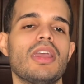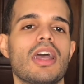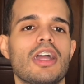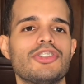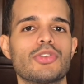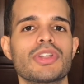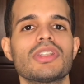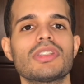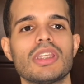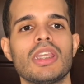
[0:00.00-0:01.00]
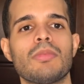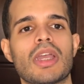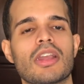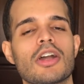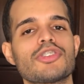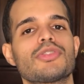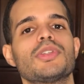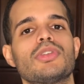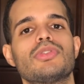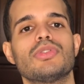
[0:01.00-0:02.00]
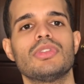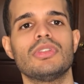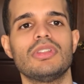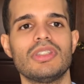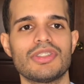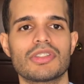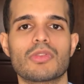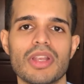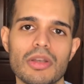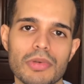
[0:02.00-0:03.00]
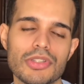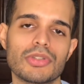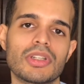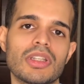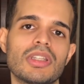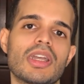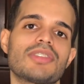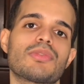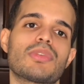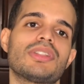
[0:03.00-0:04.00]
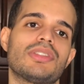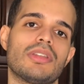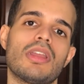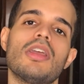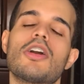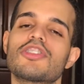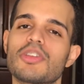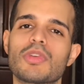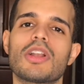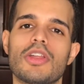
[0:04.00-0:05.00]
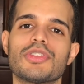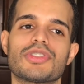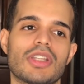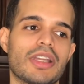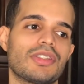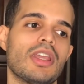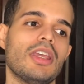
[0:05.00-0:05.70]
and join the team and contribute to this great opportunity as a racing or somewhere along those lines.